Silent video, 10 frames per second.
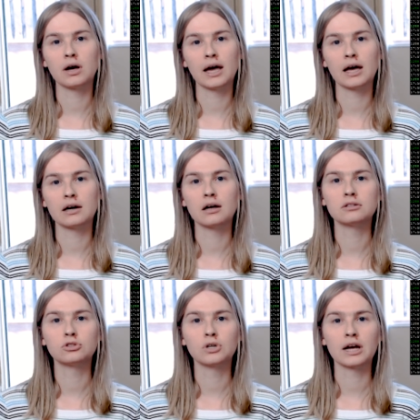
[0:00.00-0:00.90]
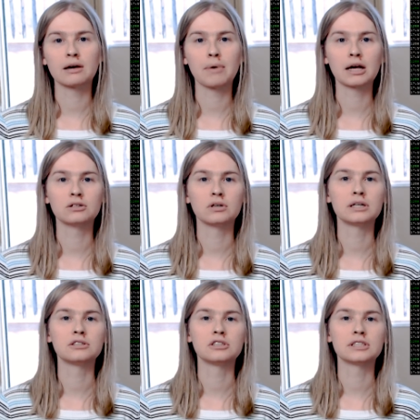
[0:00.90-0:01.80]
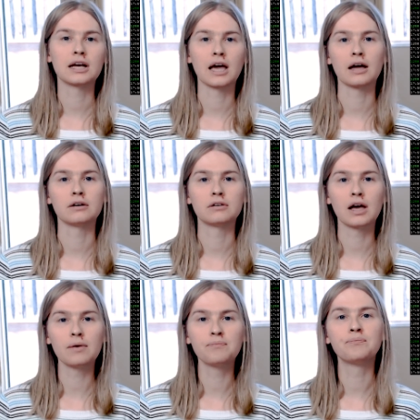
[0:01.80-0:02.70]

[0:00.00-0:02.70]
and I'll try and get back to it as soon as I can, okay?